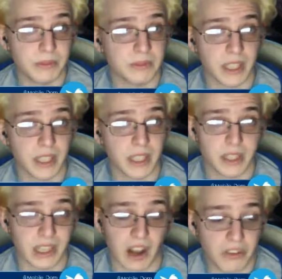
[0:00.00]

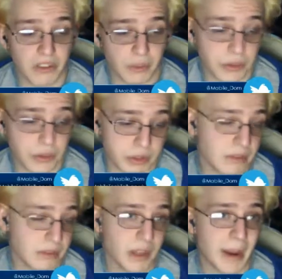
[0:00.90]
They can't afford to.
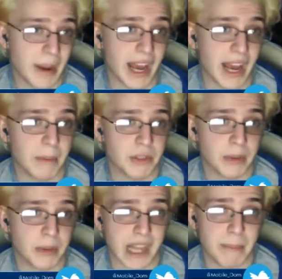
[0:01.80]
No matter how much
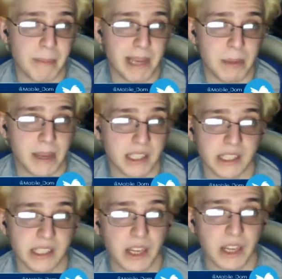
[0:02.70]
money they may be
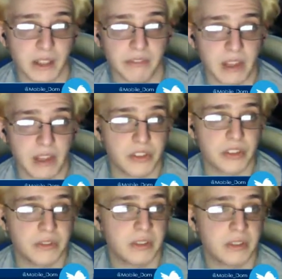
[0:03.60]
making in other
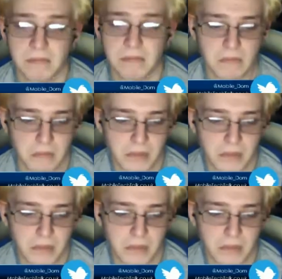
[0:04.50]
ventures, no.